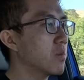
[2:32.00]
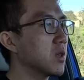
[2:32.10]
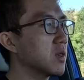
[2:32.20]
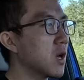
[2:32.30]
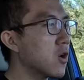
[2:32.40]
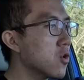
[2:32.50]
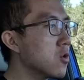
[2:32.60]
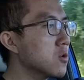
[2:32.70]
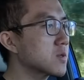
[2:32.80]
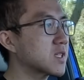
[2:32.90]

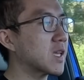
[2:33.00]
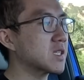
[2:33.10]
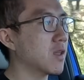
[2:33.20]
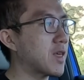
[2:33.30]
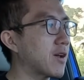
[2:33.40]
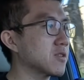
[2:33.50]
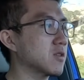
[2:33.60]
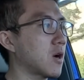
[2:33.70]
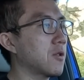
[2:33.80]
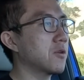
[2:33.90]
below
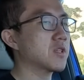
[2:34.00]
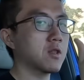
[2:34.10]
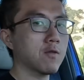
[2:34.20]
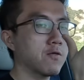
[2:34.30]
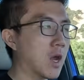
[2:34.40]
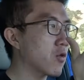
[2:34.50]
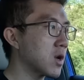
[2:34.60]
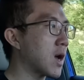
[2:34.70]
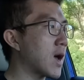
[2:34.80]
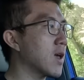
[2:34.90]
$60,000 at the very
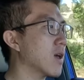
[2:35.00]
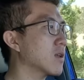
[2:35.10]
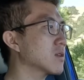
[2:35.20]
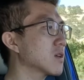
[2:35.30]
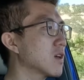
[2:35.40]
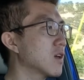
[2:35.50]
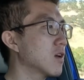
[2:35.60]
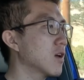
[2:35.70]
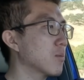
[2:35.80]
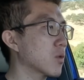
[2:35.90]
high end,
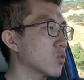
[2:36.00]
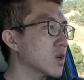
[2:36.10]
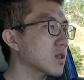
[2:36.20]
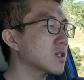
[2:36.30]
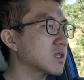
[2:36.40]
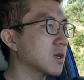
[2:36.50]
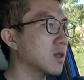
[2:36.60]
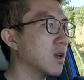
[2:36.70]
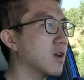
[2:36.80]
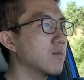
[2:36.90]
but
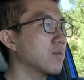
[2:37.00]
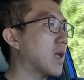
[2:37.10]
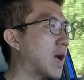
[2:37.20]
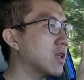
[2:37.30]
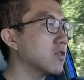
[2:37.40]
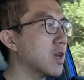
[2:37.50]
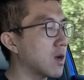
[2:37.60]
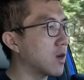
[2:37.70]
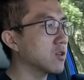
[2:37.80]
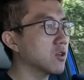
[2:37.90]
realistically anything
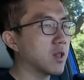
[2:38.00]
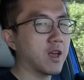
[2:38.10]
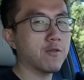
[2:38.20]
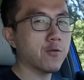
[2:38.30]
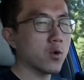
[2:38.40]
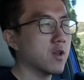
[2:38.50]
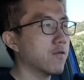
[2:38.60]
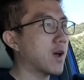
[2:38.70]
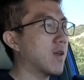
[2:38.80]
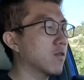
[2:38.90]
under like
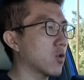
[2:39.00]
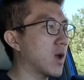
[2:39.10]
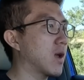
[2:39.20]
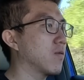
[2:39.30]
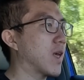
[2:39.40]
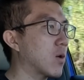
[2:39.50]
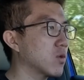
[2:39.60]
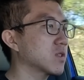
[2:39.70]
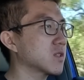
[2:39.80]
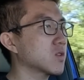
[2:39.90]
45 grand, that
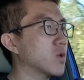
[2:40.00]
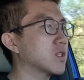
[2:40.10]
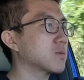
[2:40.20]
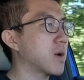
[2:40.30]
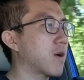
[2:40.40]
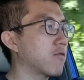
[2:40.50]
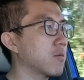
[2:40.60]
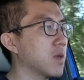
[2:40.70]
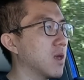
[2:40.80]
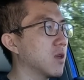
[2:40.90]
was the sweet spot for
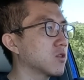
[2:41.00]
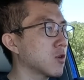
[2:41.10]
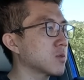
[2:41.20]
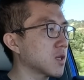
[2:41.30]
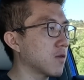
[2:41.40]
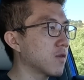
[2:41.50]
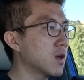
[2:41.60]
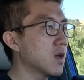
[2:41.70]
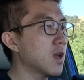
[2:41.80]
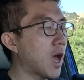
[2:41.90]
me in terms of
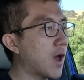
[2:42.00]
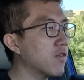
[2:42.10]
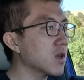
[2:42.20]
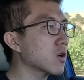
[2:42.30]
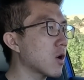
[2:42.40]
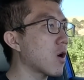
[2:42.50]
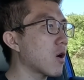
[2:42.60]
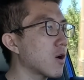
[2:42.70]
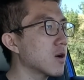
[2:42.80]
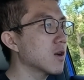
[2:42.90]
having a
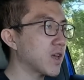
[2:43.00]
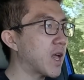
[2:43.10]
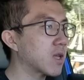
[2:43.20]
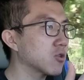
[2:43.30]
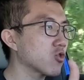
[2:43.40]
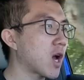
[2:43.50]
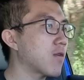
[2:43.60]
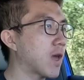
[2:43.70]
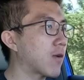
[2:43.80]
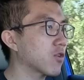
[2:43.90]
car that I can
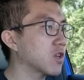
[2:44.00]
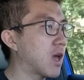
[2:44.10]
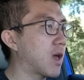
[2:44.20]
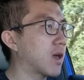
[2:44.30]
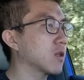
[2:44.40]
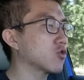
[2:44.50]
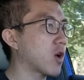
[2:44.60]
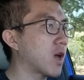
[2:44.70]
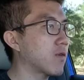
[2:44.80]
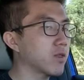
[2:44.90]
drive every day, I can
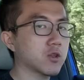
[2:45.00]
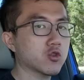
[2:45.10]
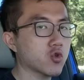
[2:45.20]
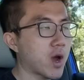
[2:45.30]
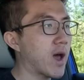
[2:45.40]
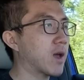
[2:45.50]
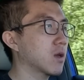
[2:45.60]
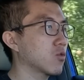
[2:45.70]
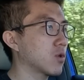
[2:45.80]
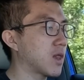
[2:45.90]
drive on the track
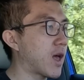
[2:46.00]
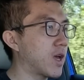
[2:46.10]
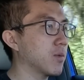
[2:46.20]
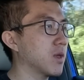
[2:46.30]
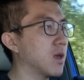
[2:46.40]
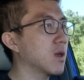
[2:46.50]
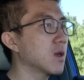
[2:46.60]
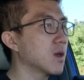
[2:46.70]
reliably,